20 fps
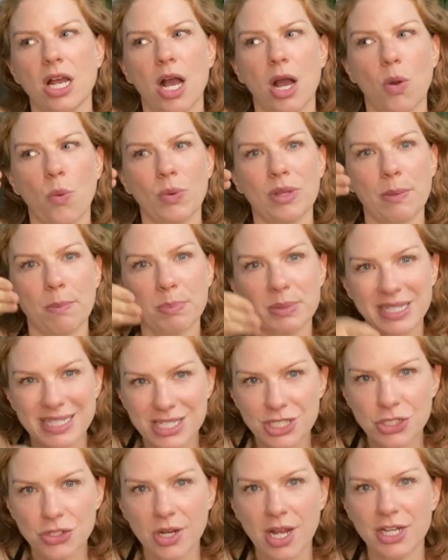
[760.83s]
with a
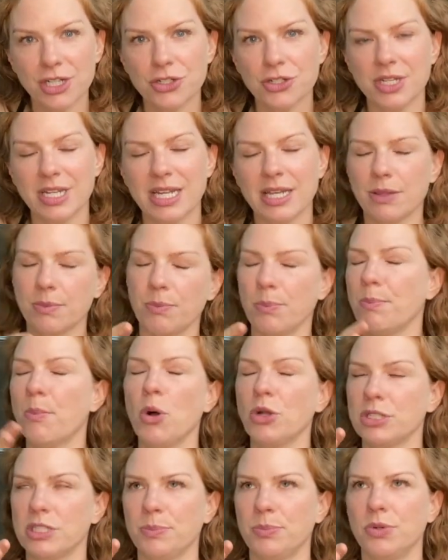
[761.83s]
blister underneath,
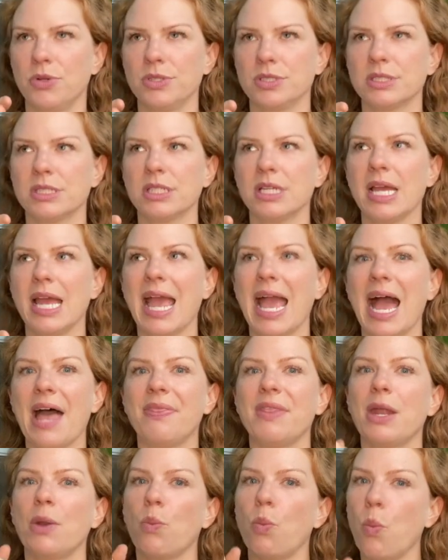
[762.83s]
multiples,
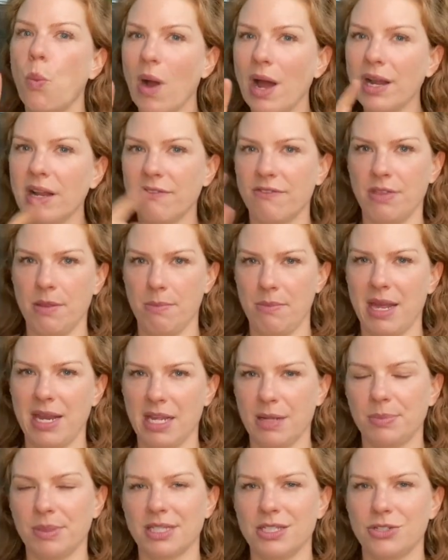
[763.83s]
and then one of the
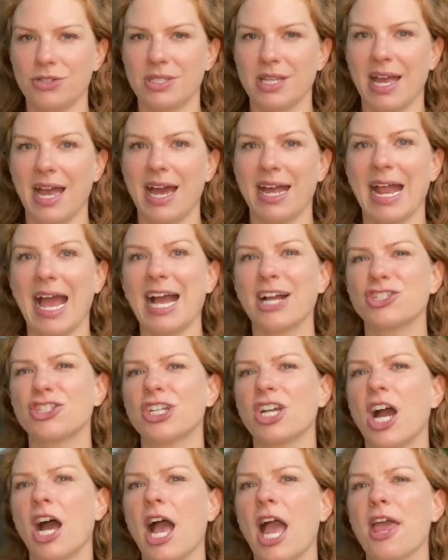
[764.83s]
many blisters I had actually
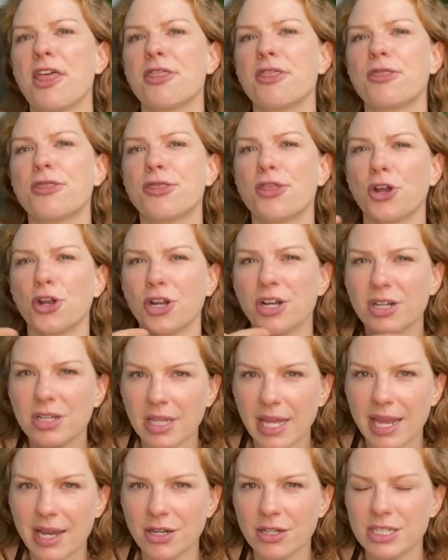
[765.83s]
got a third
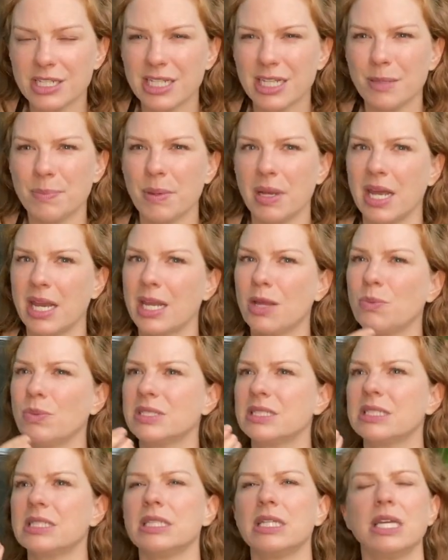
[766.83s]
layer deep, and it
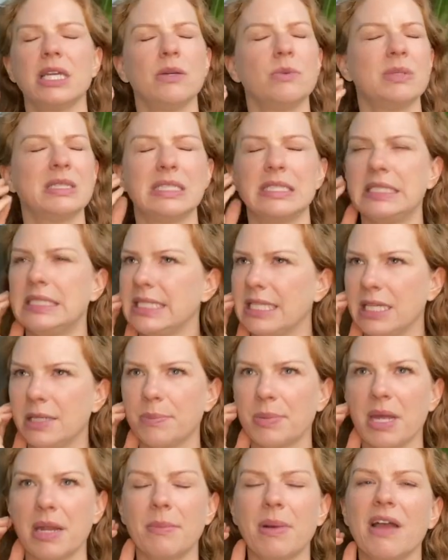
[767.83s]
was
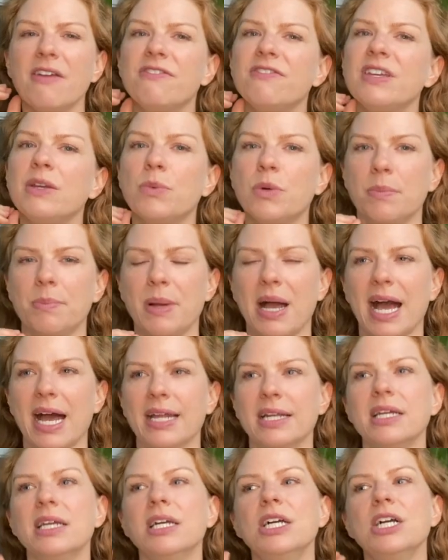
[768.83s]
deep, and my feet were
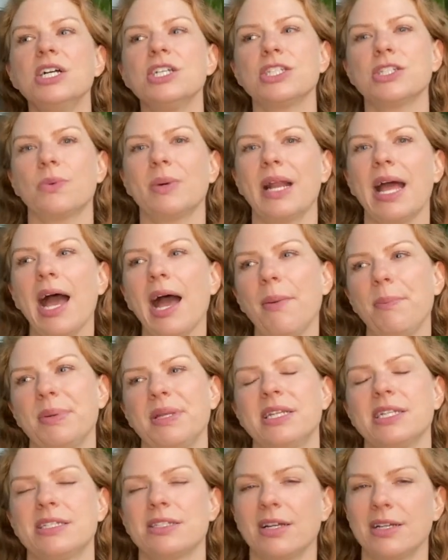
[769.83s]
bad. So what
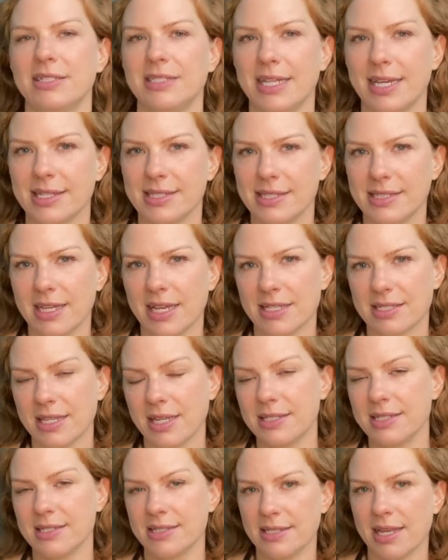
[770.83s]
happened is on day 6, I
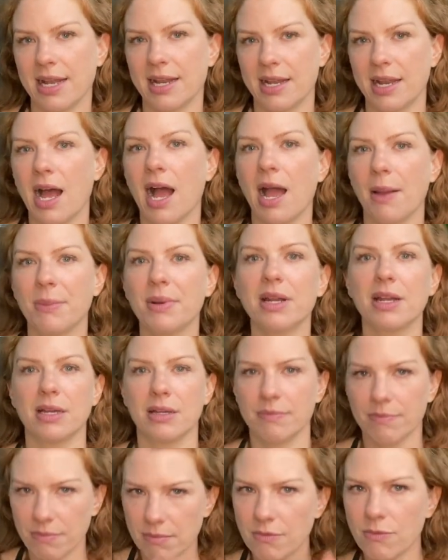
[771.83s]
decided I'm
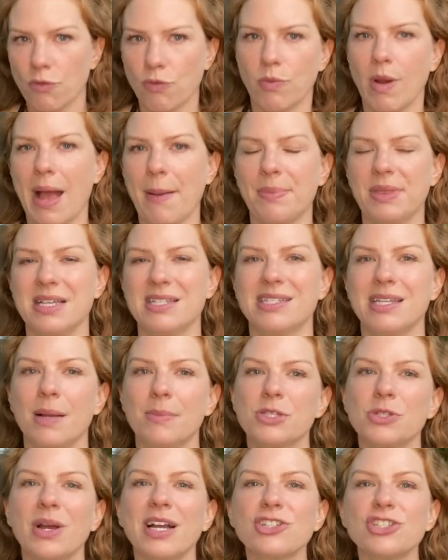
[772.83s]
gonna wrap this up.
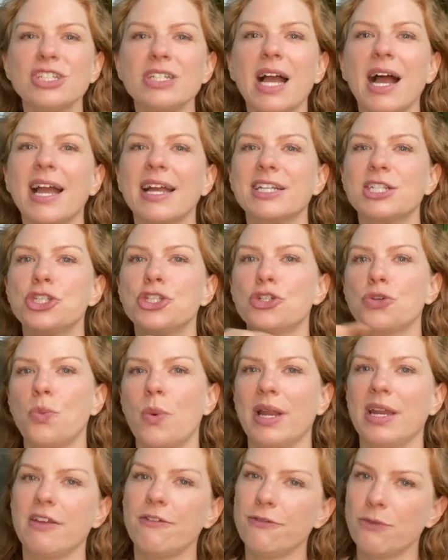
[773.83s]
So I actually hiked
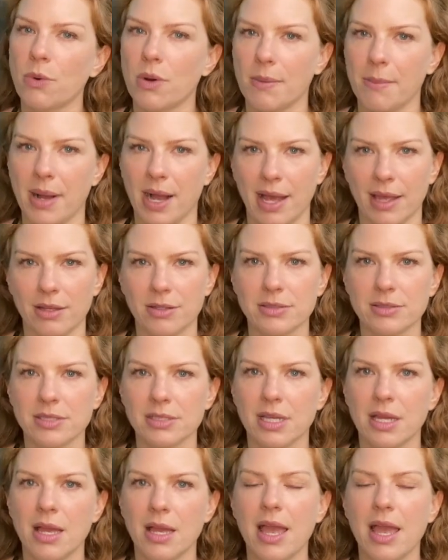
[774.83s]
24 miles,
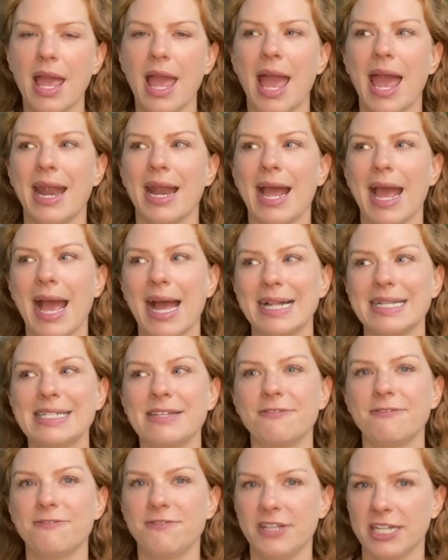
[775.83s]
and I had to
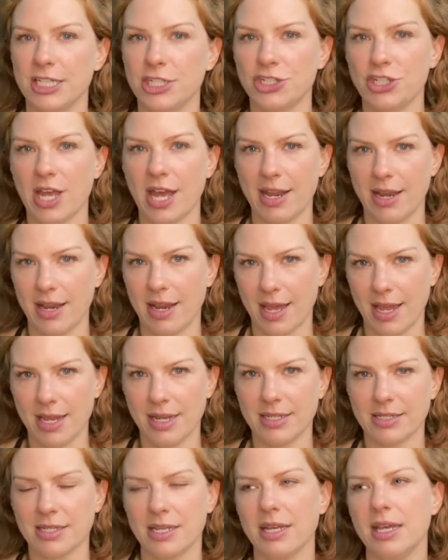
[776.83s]
finish at
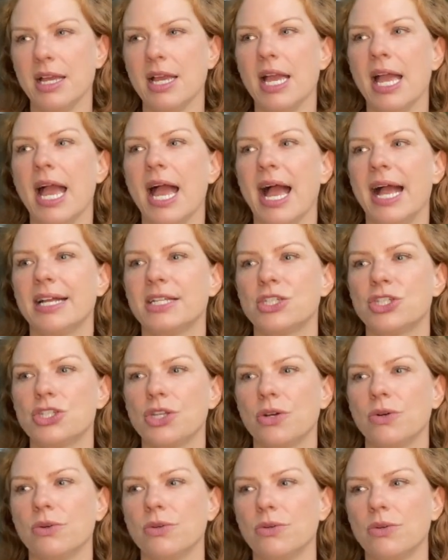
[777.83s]
night. And
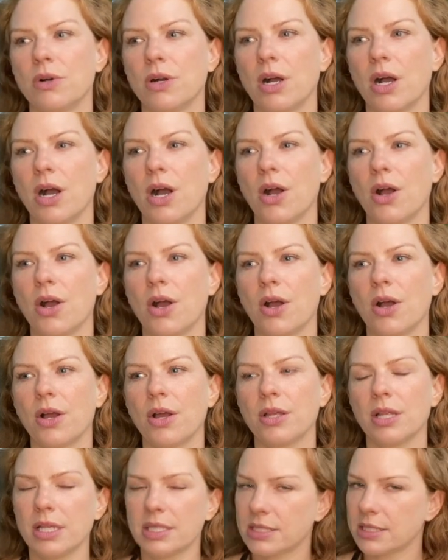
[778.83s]
so
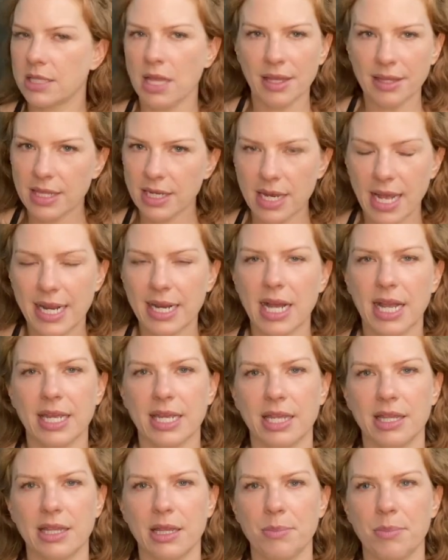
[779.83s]
it's not the night
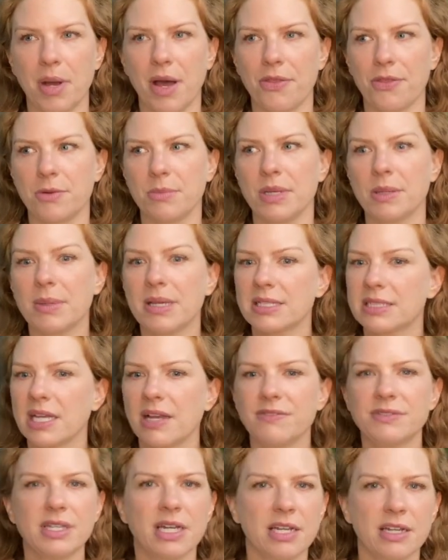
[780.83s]
hiking that bothered me because
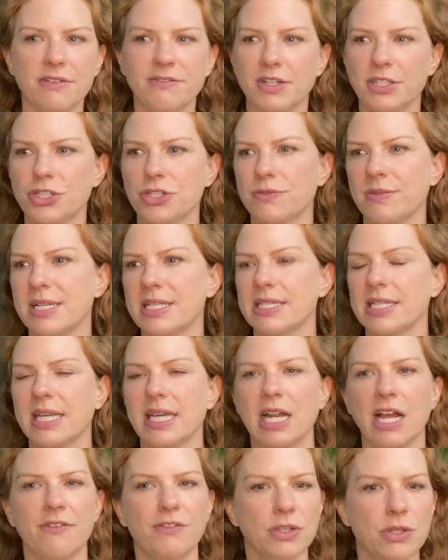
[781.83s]
I've done adventure racing
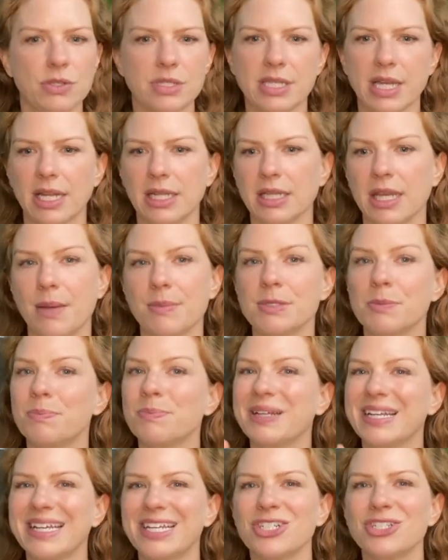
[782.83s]
and I've used headlamps,
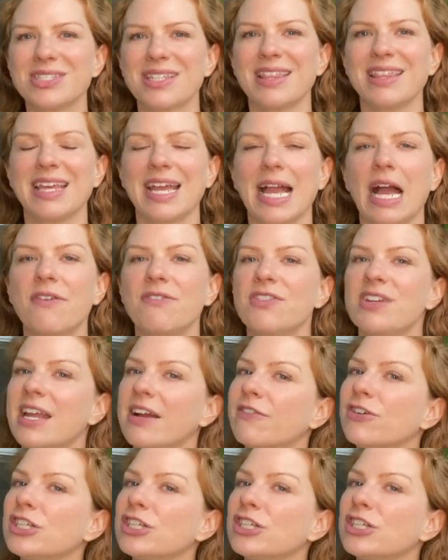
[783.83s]
but here's the thing, I've never